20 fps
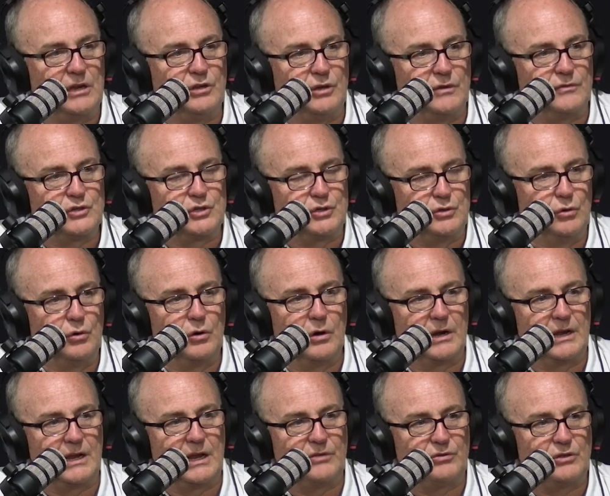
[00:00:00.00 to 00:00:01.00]
You've still
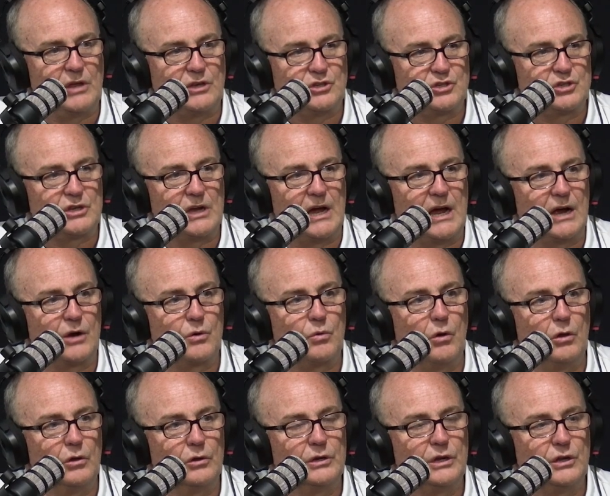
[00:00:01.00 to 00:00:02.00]
got to get that star
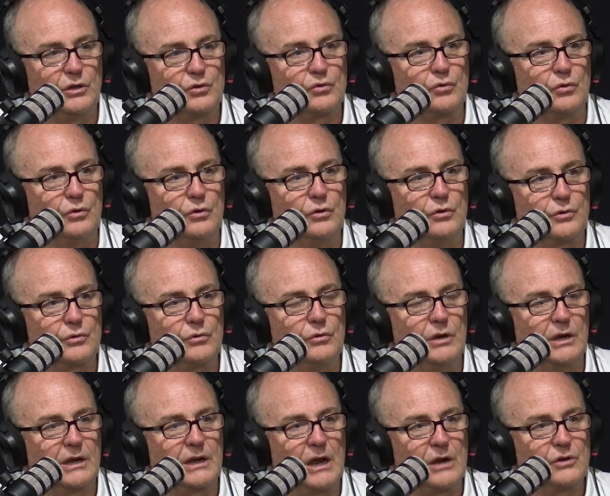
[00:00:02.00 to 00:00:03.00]
quality through
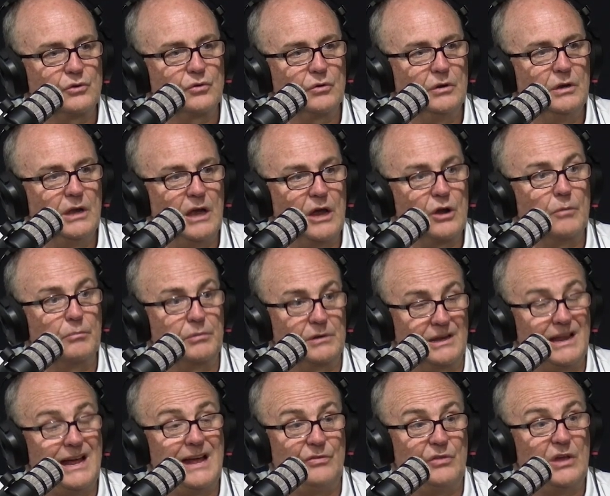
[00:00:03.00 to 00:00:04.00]
your country, and I'm
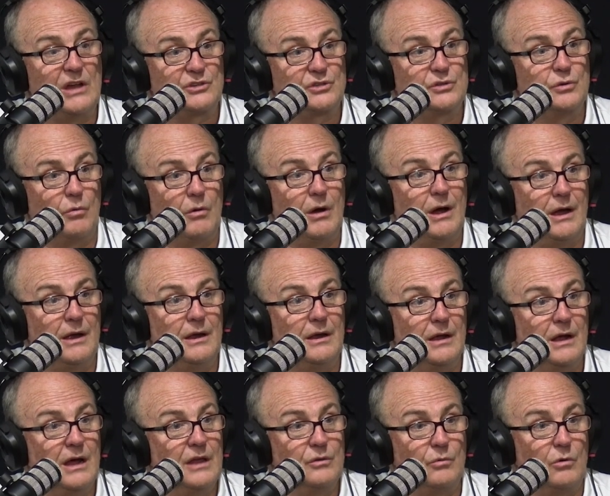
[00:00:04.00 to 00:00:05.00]
glad that's the
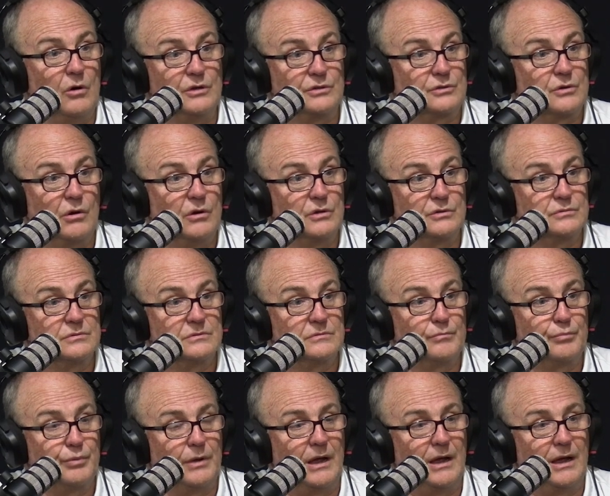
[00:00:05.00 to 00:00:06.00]
way. Otherwise, guys
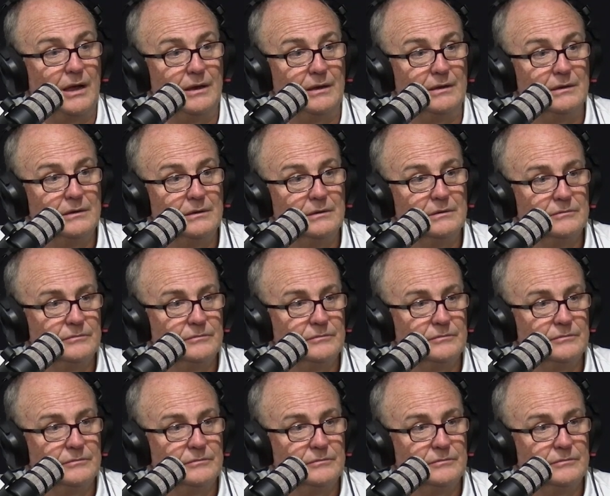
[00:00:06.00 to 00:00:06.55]
wouldn't play.